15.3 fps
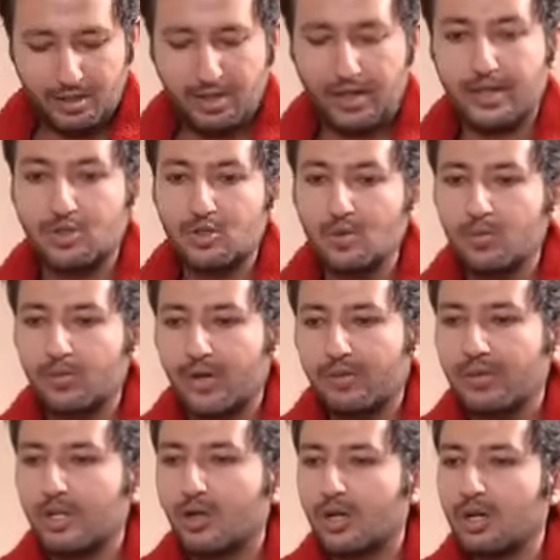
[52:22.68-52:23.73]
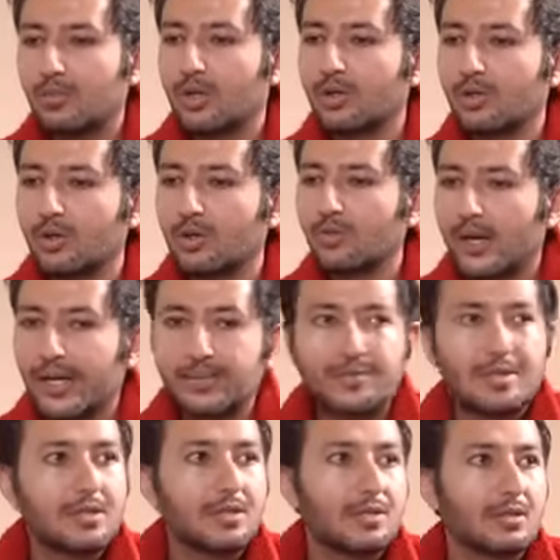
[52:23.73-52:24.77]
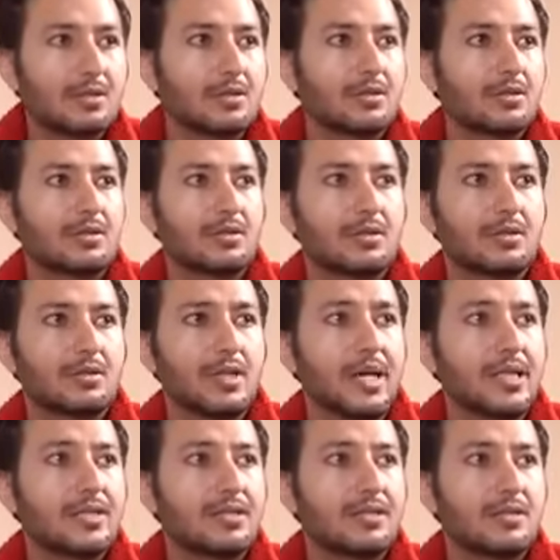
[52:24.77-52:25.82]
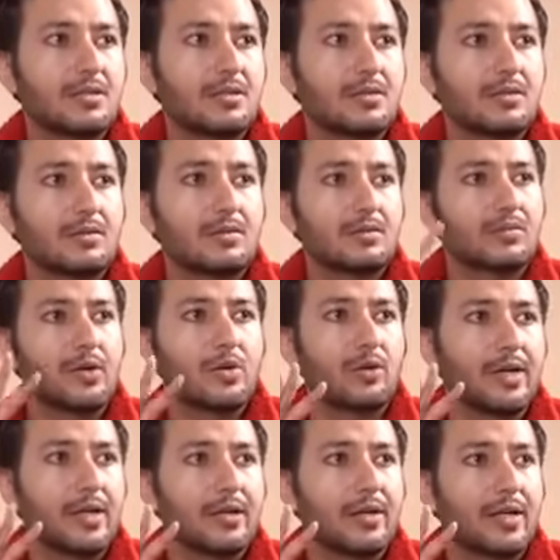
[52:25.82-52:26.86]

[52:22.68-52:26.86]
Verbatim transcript: Right, so when we talk about good vibes, guys, we're rolling,